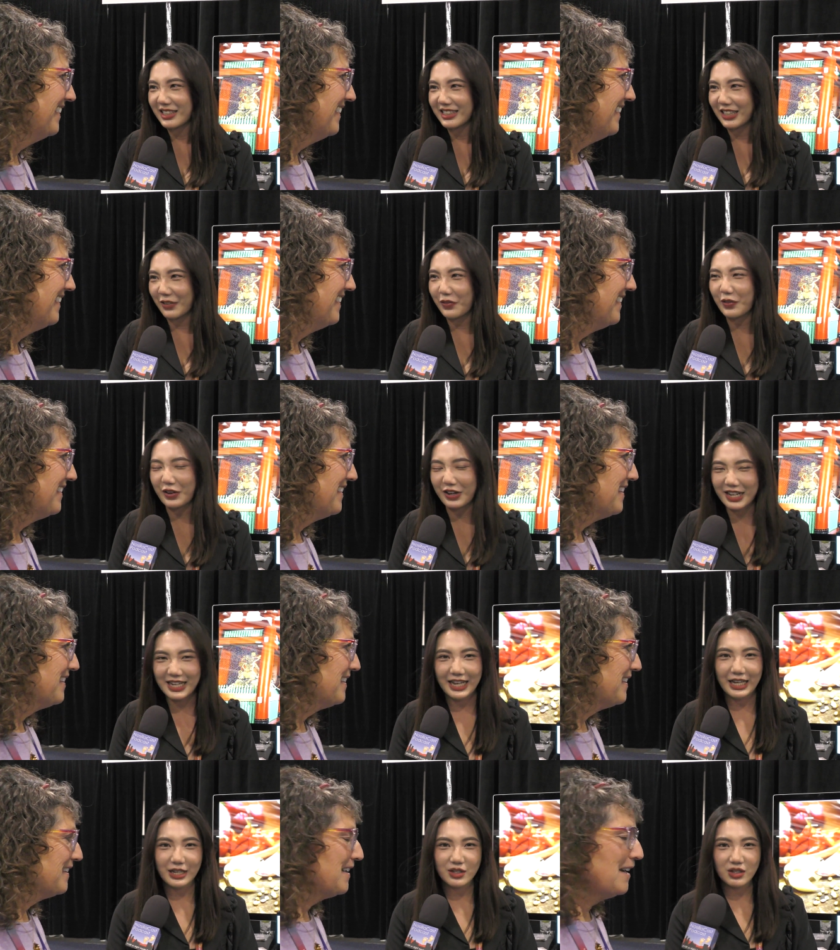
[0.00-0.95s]
Speaker 1: in
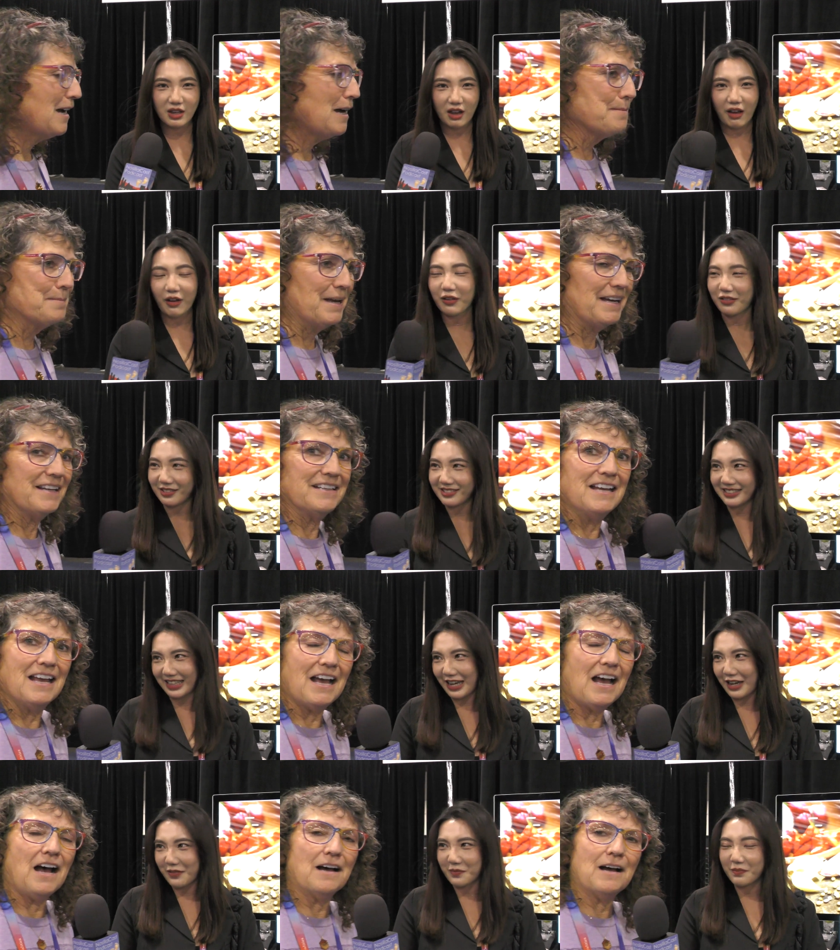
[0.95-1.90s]
3D. So
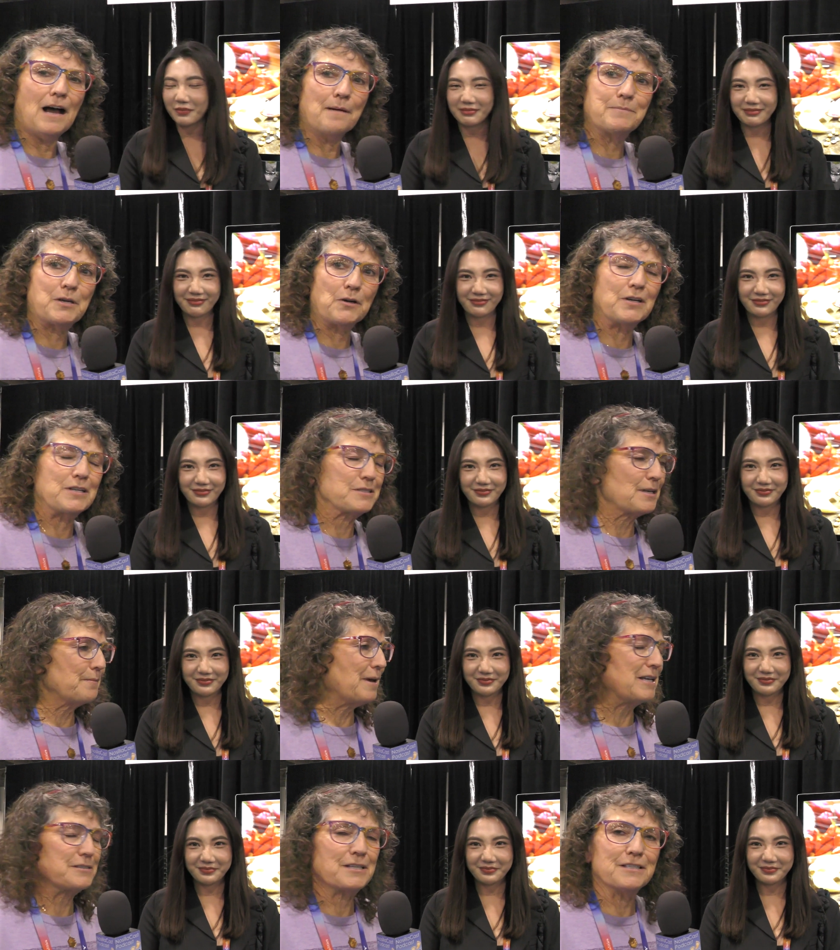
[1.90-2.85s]
Speaker 2: I'm curious,
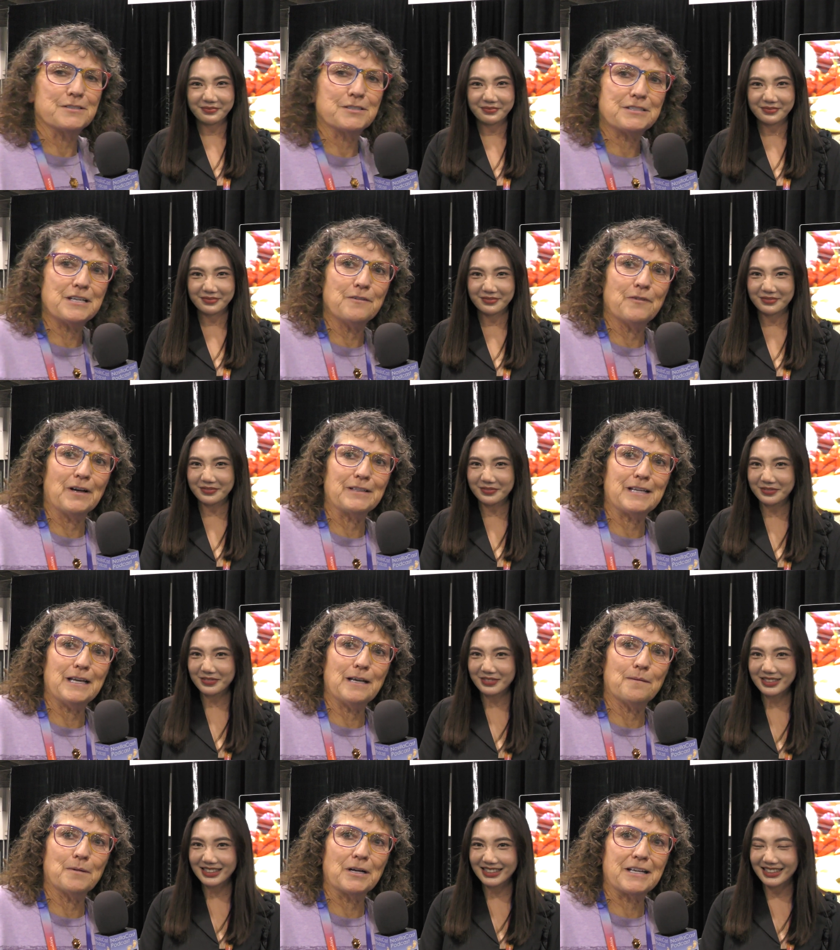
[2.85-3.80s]
I'm asking Steve on
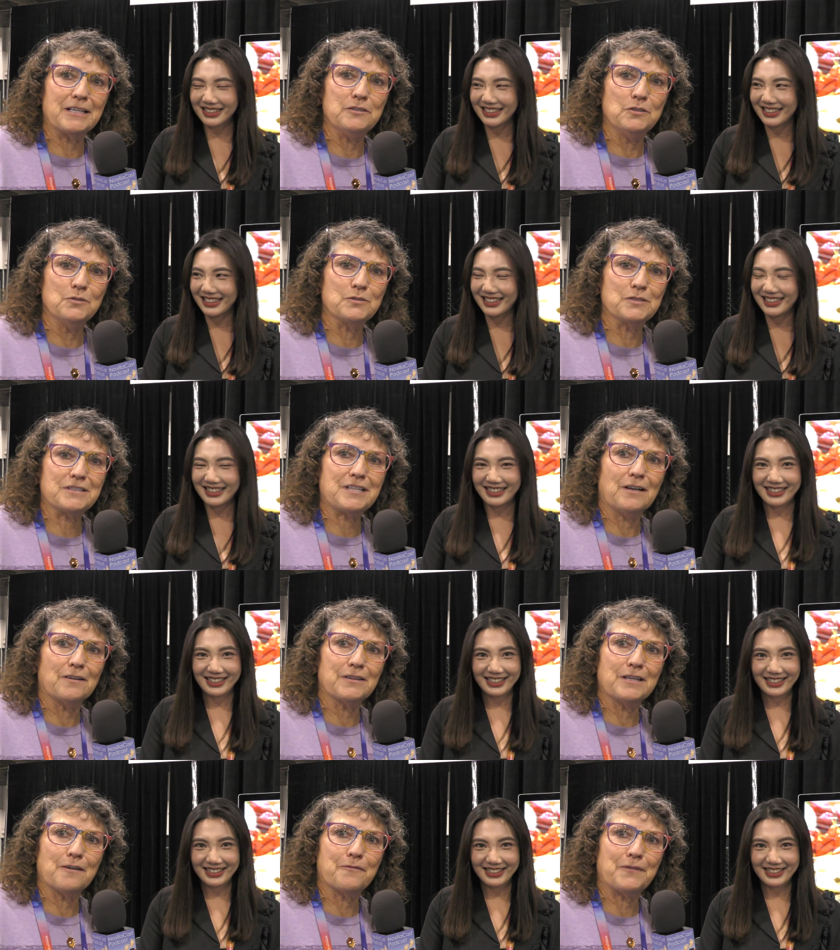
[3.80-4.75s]
camera, can you
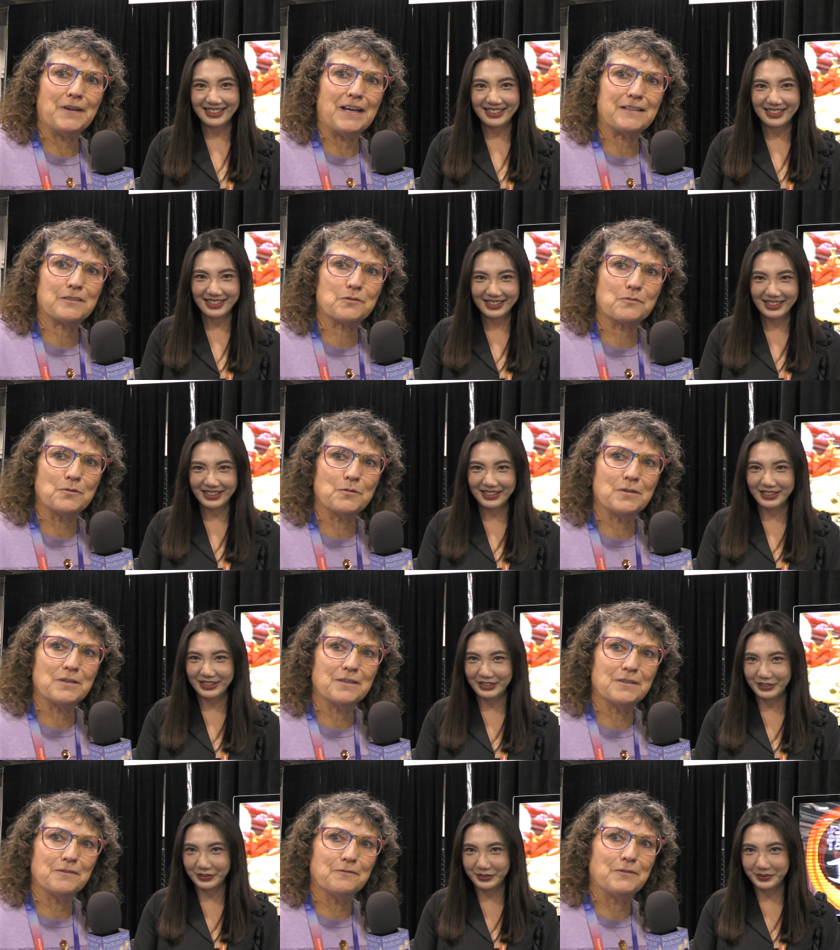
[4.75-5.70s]
tell the effect through
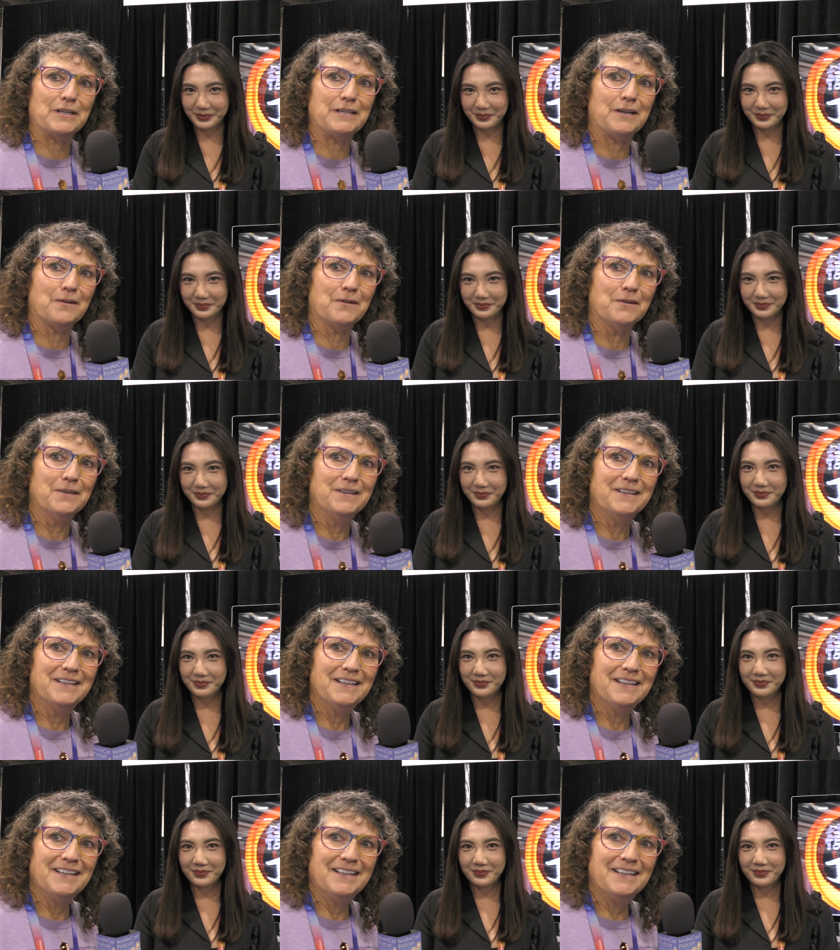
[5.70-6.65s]
the video?
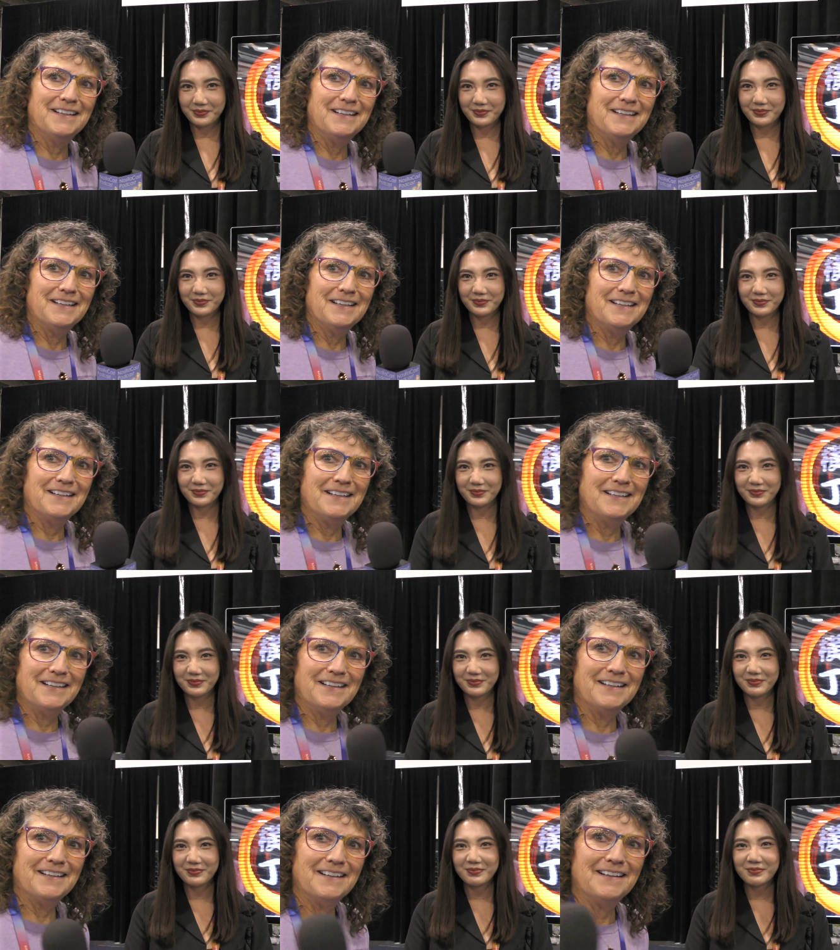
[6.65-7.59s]
It's too hard to tell
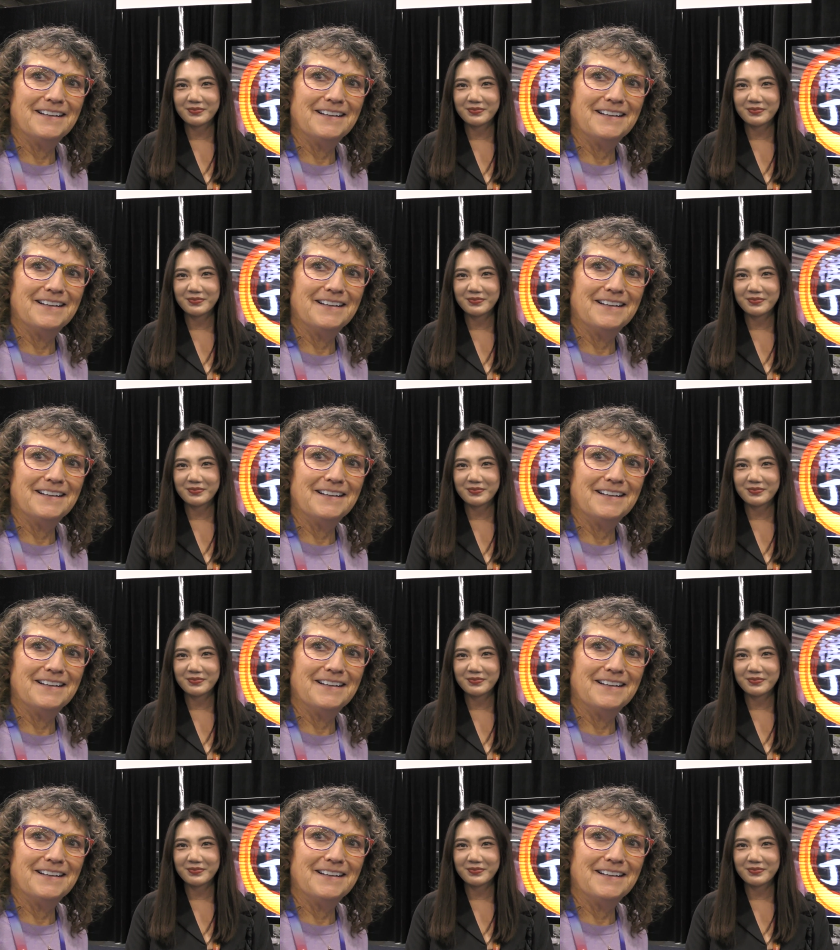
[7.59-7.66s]
with a